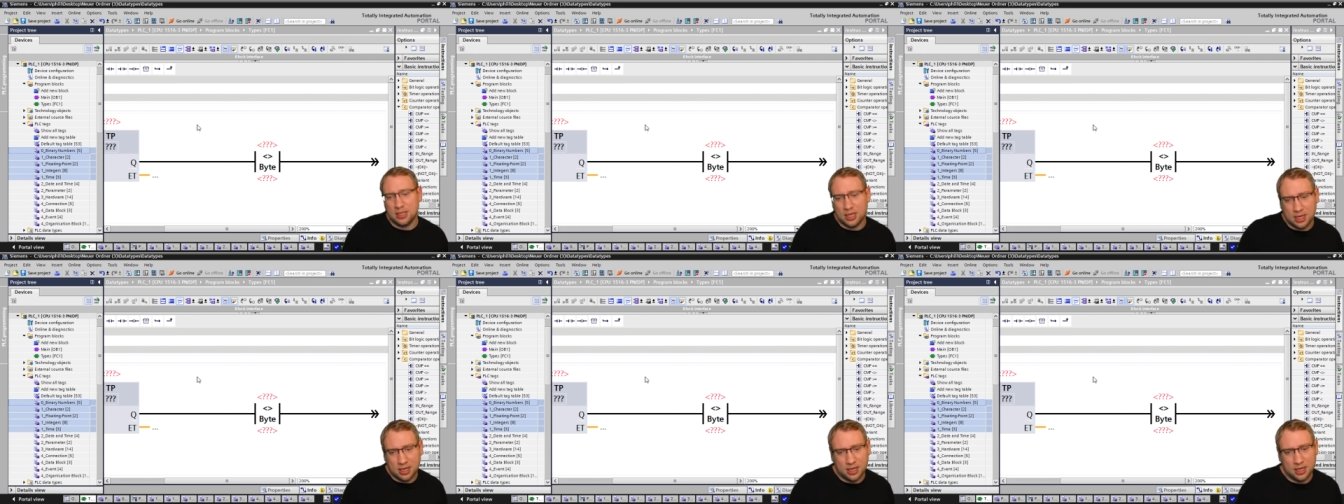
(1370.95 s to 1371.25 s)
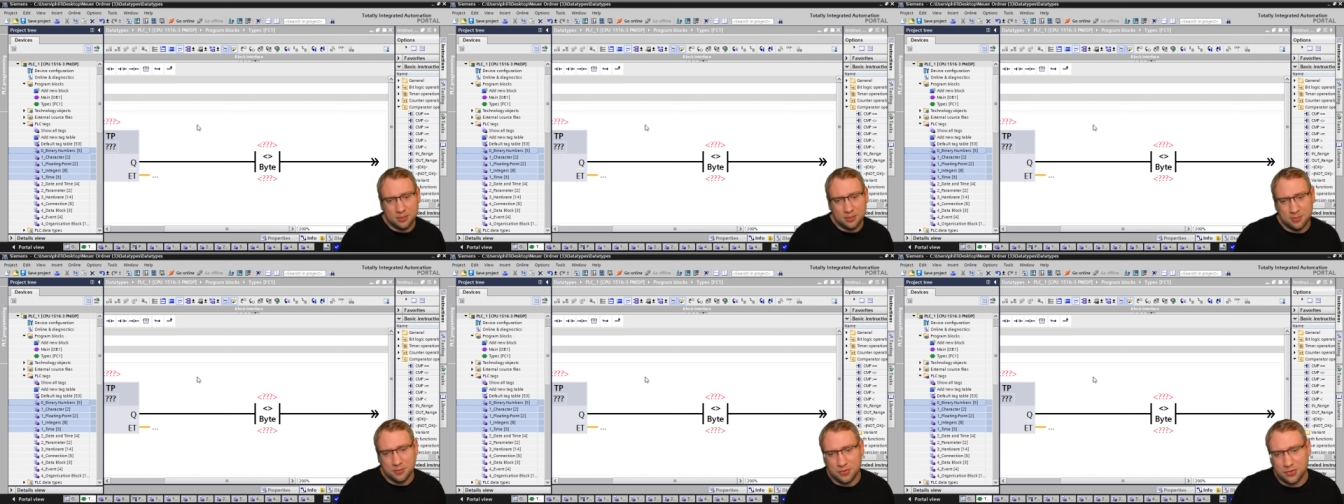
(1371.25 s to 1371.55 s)

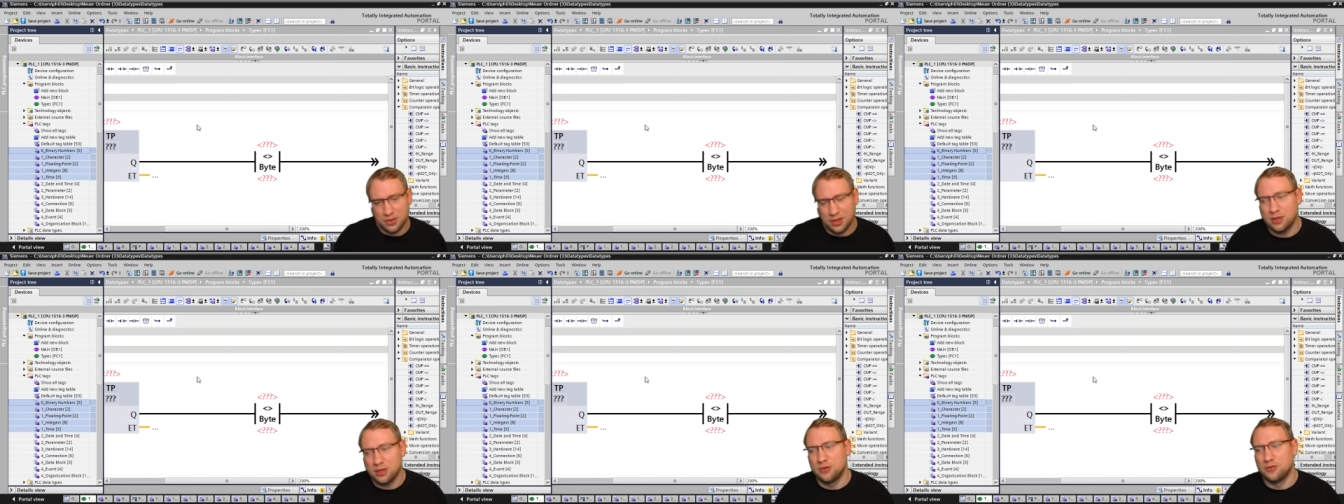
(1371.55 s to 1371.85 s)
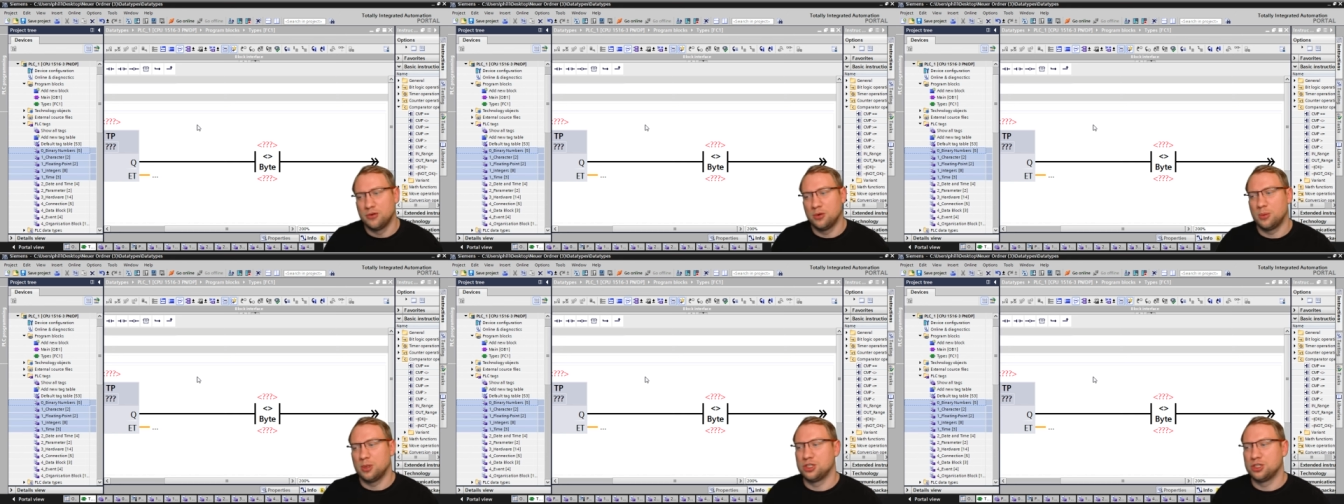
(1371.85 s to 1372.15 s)
Um, thank you
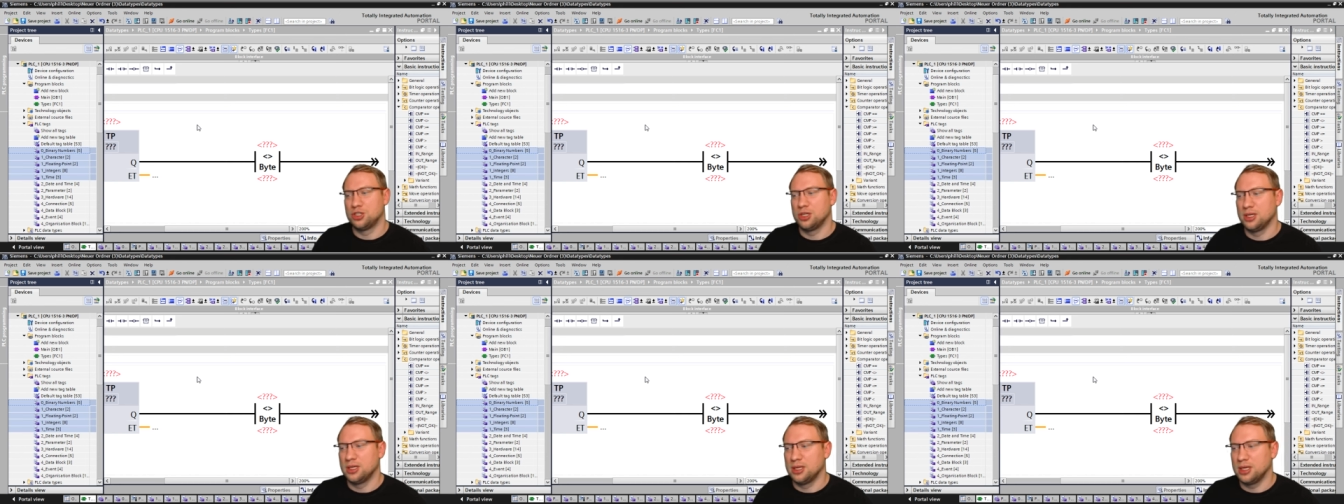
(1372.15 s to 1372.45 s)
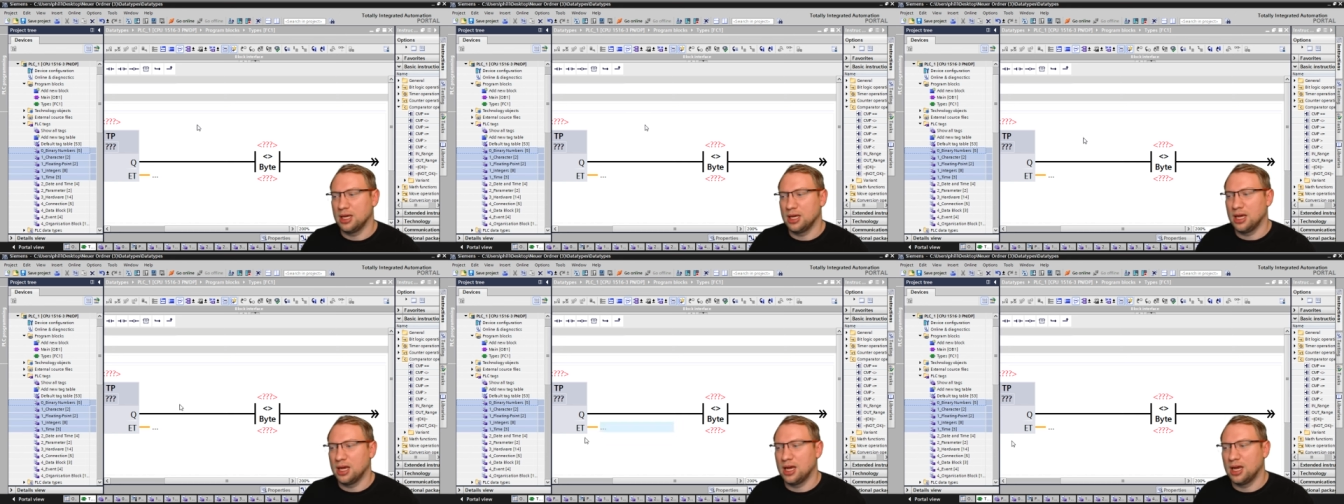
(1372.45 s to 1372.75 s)
for watching,
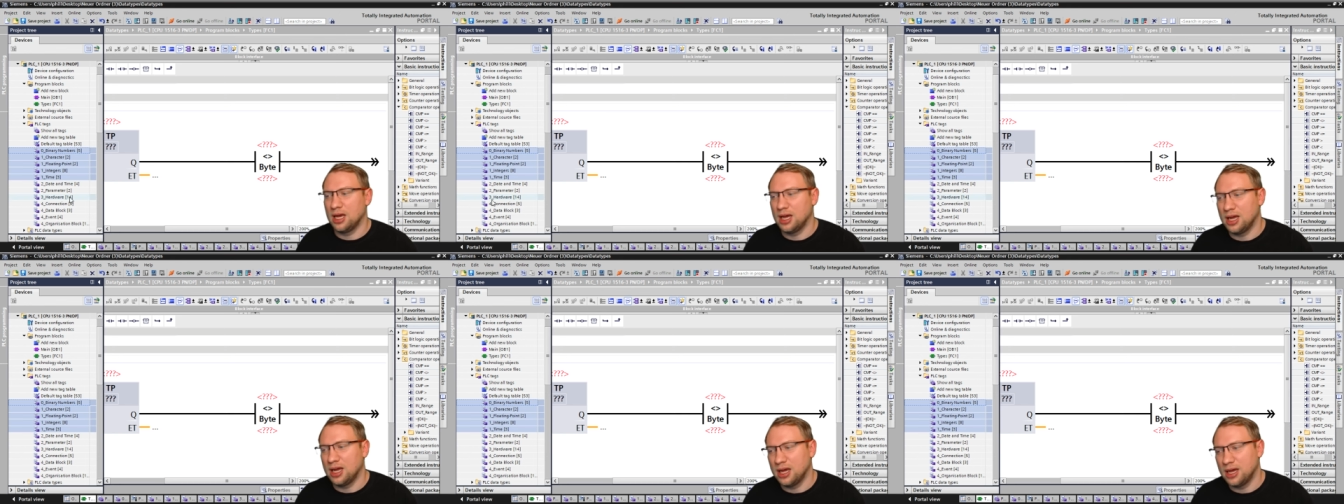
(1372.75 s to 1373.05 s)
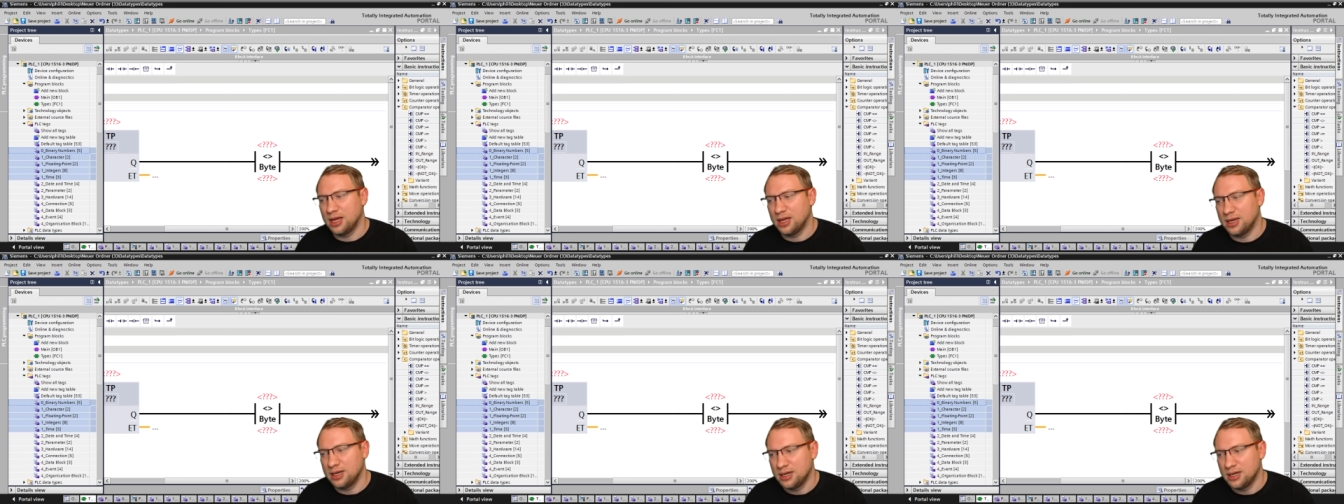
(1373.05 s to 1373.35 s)

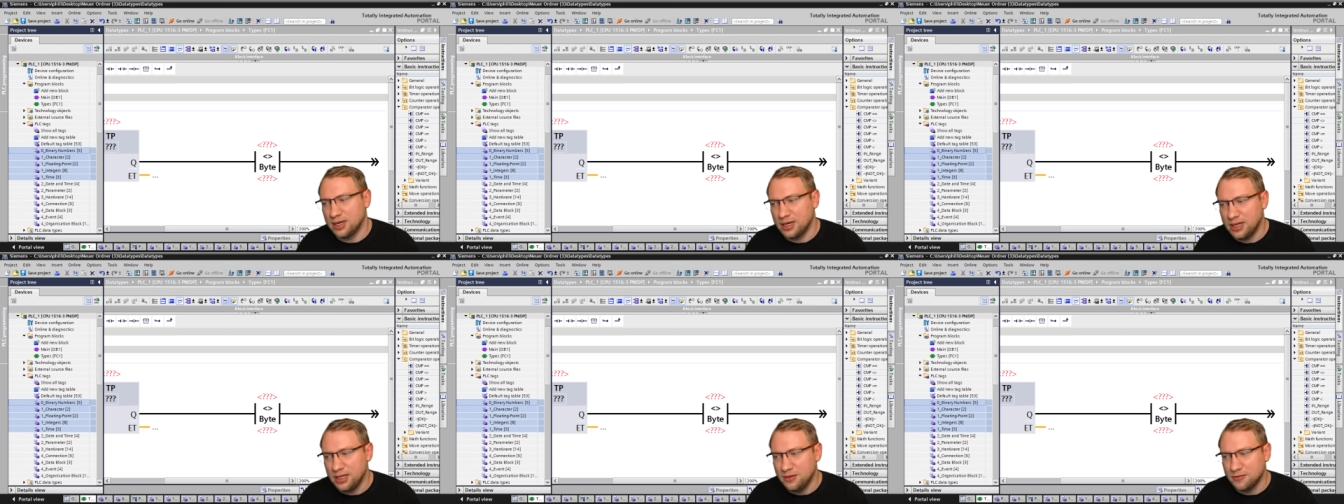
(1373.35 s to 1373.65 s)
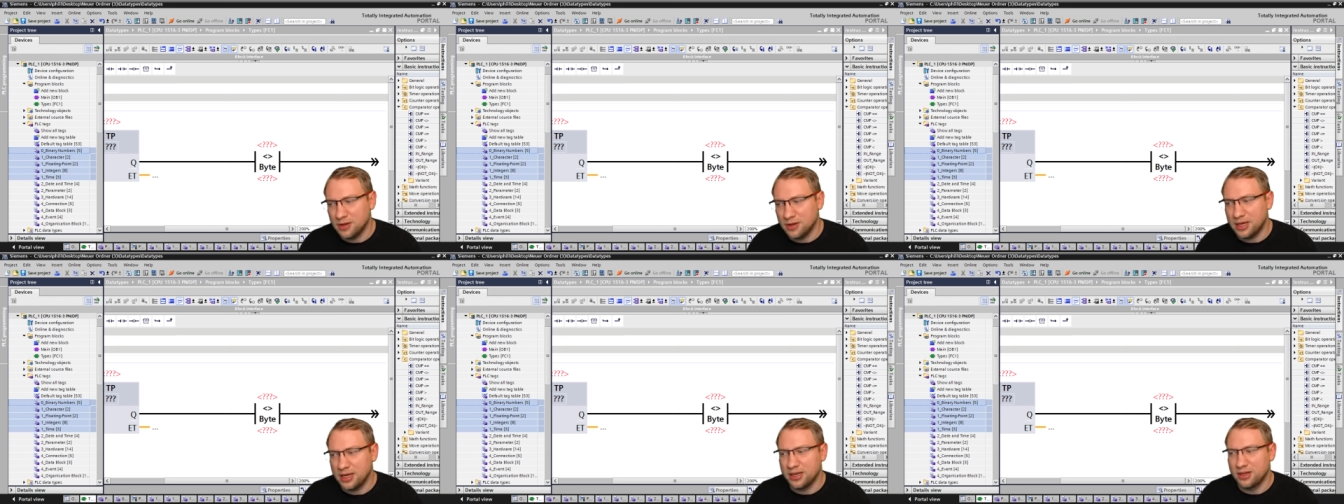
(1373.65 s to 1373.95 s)
and leave
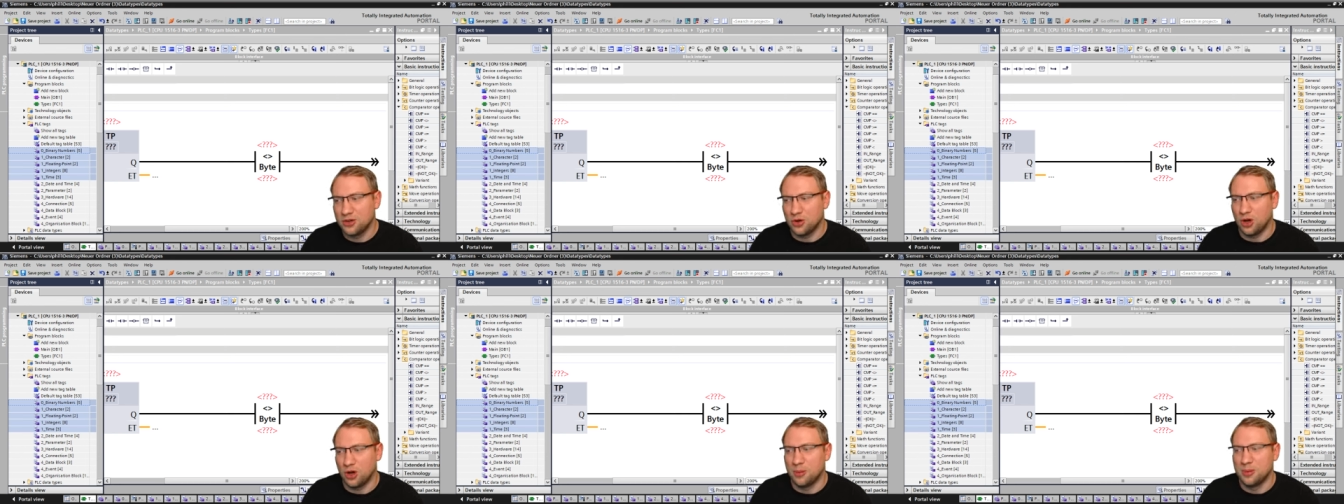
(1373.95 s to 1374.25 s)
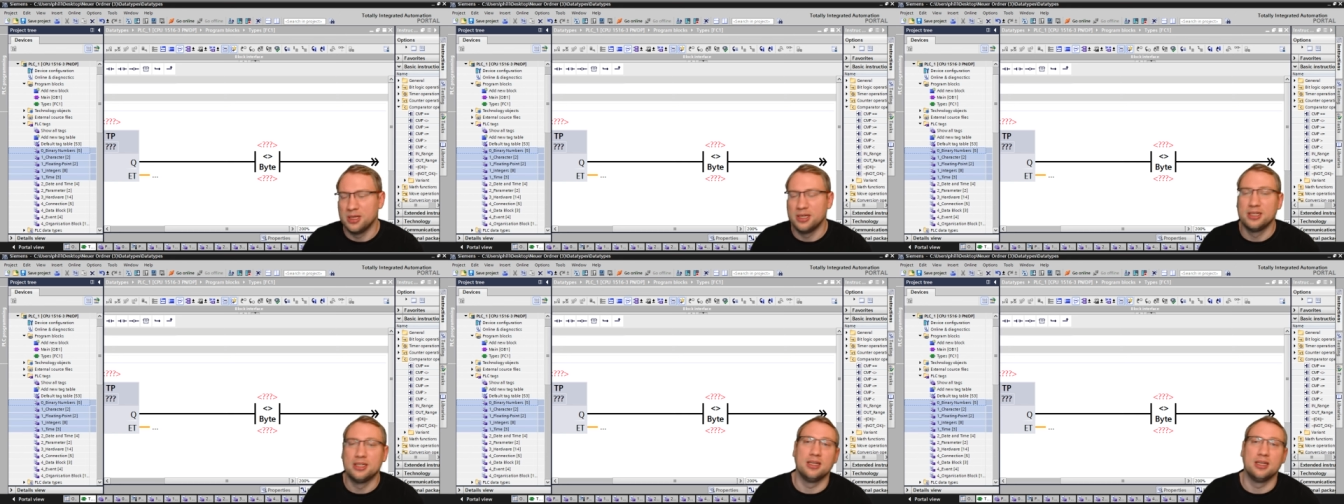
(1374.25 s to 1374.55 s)
a
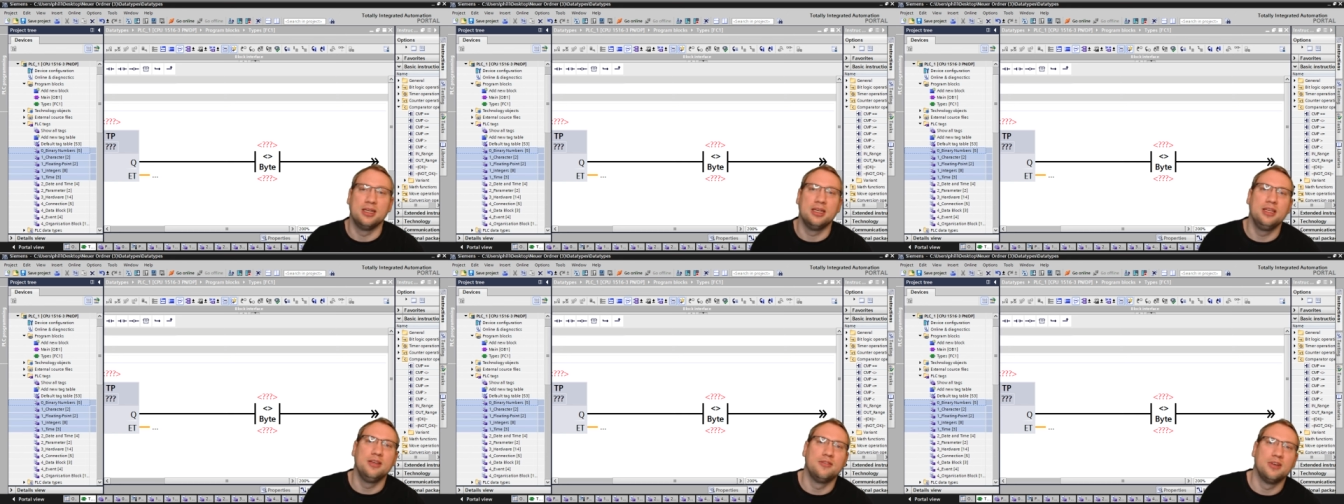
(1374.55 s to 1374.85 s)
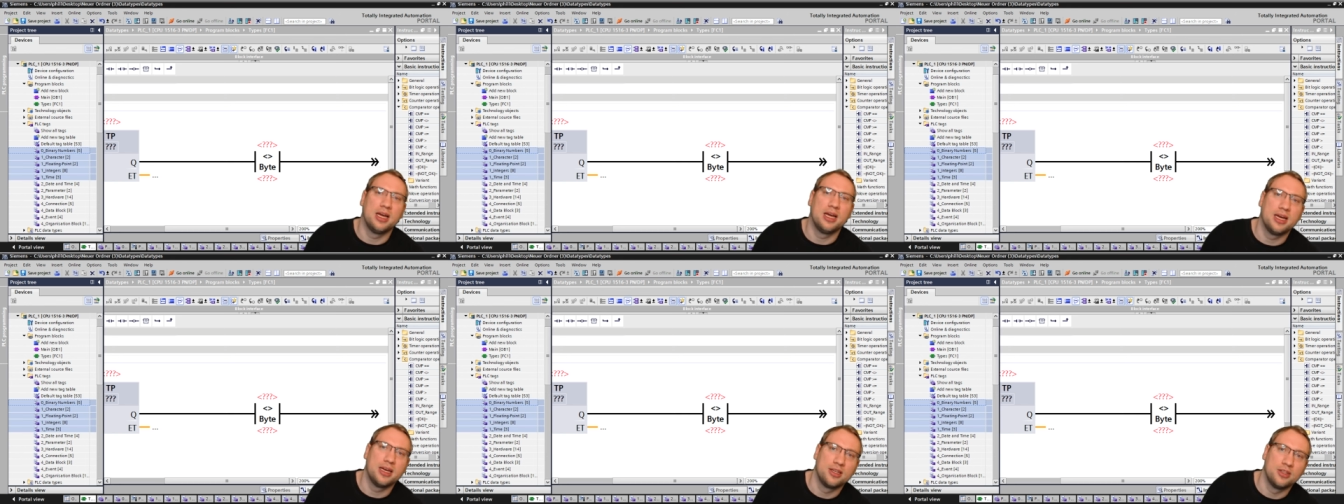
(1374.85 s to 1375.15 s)
comment, leave a
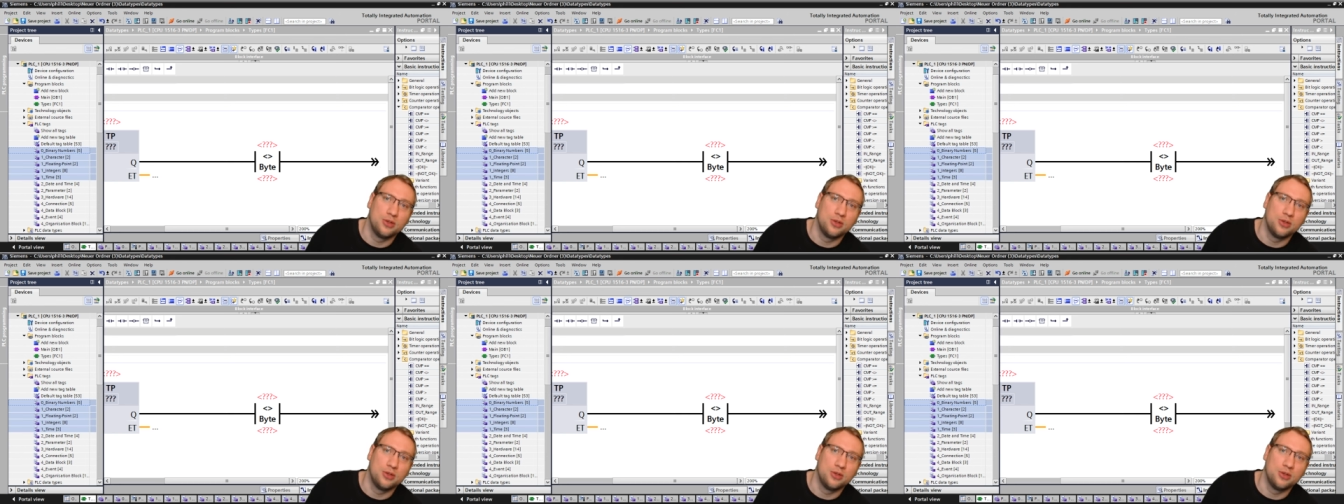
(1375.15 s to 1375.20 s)
like.